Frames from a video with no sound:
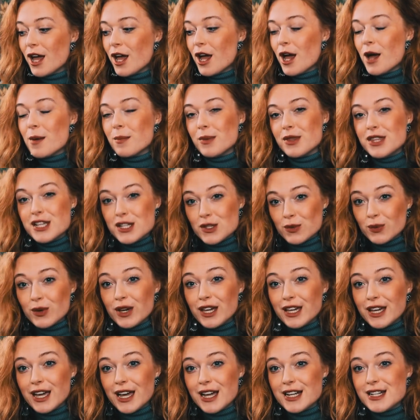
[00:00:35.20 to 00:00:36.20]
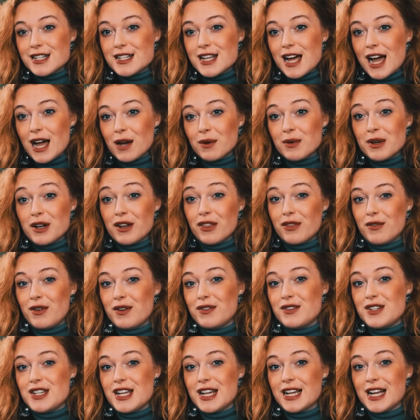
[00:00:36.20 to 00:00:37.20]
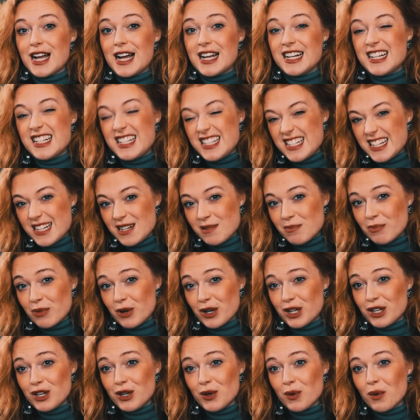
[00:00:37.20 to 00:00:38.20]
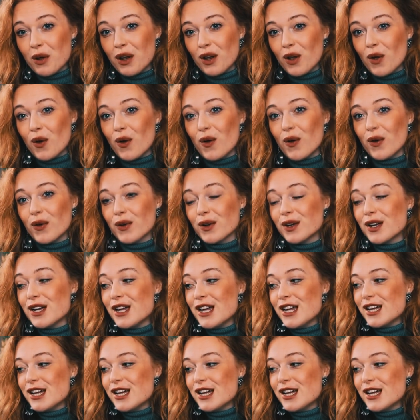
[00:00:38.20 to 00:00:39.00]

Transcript: But this weekend I went thrifting and I didn't bring you along.